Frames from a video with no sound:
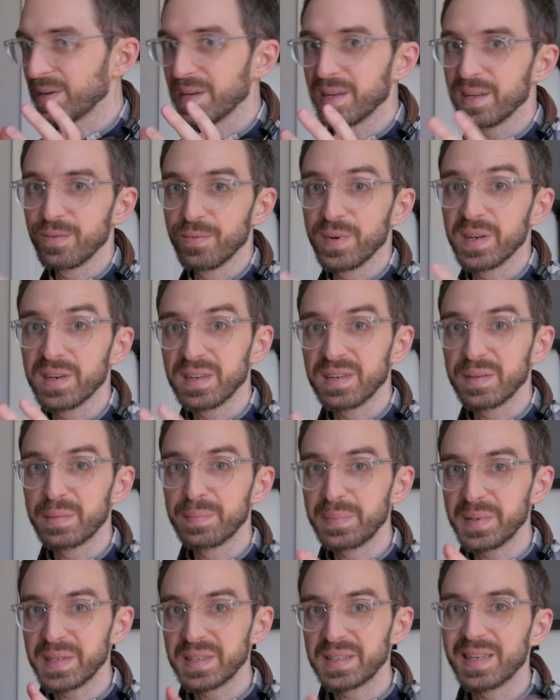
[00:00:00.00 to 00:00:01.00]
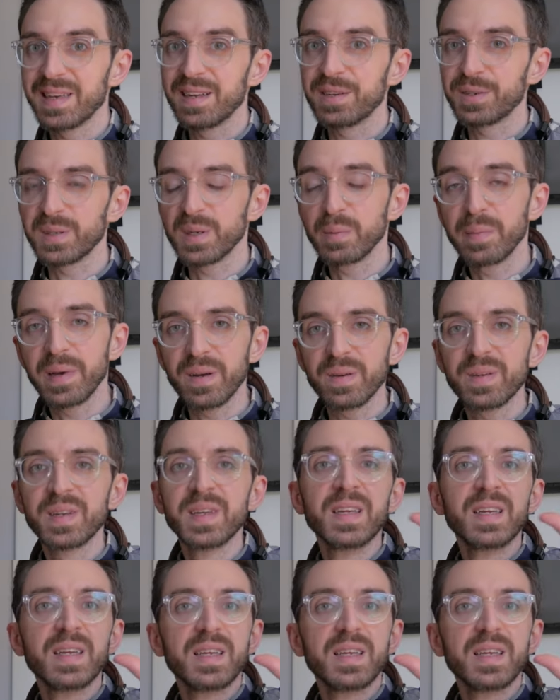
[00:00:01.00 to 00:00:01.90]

and went on a big tangent about